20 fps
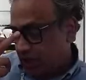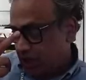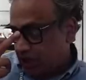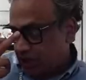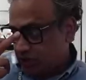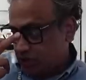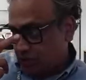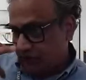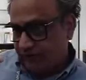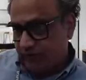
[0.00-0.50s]

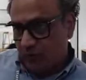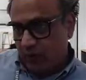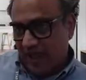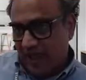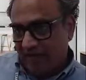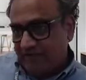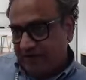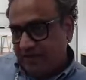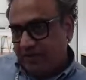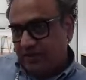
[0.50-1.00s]
So if you
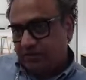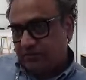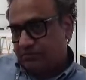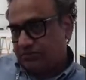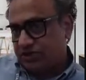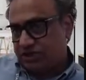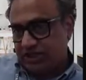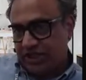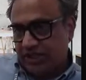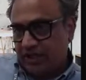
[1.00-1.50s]
haven't
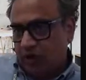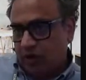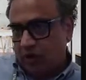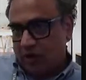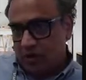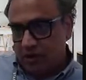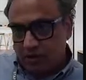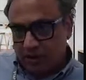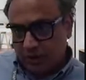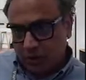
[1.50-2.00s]
seen or
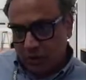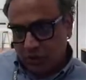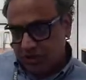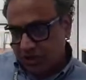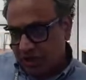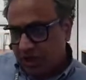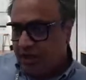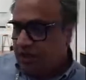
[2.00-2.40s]
heard those,